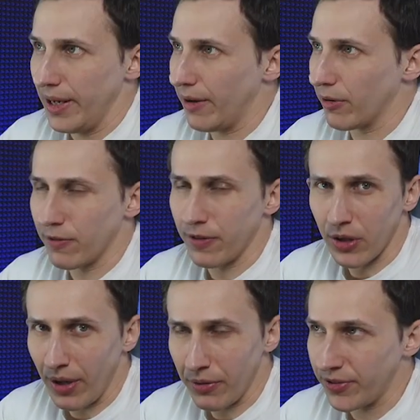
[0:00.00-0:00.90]
How you figure
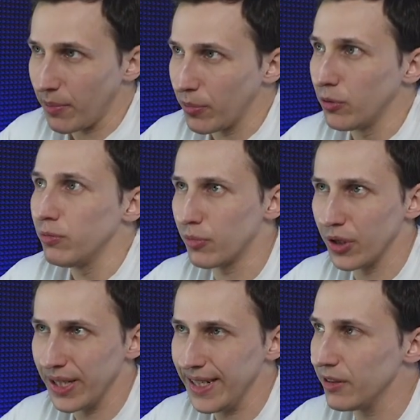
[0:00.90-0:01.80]
out the tempo?
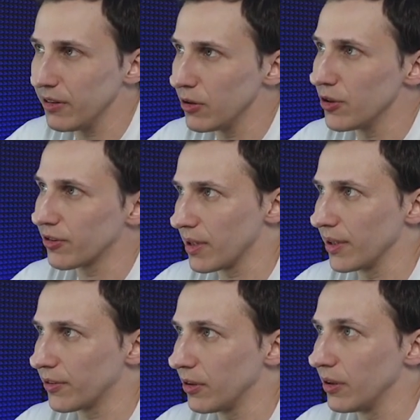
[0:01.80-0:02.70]
Pretty easy. You just get
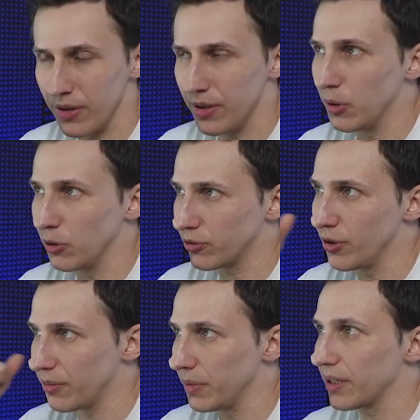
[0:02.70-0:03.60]
to the most
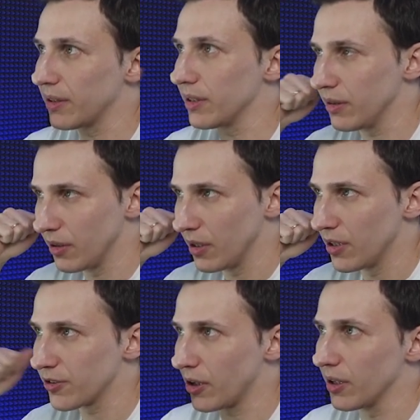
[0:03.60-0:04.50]
rhythmically
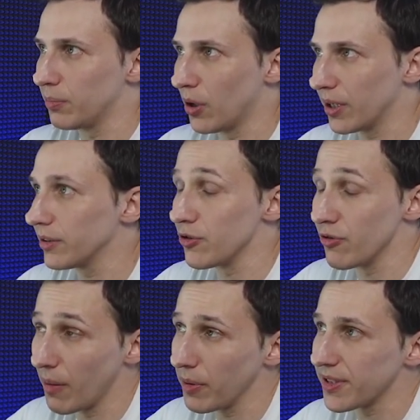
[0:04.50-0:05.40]
solid part, the
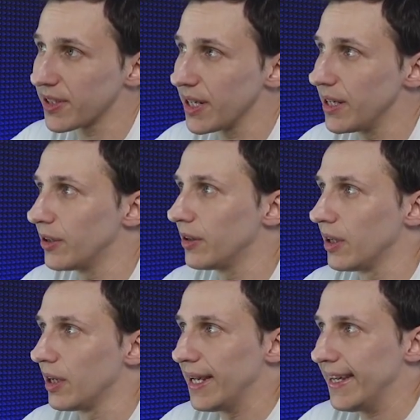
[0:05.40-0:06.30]
drop, let's say here,
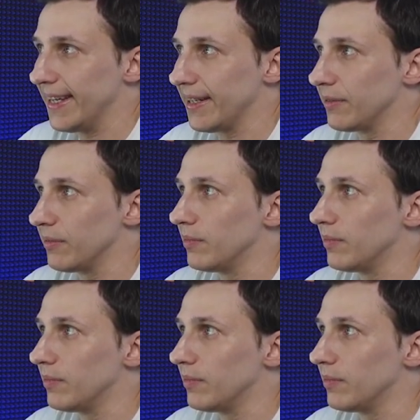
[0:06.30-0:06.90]
and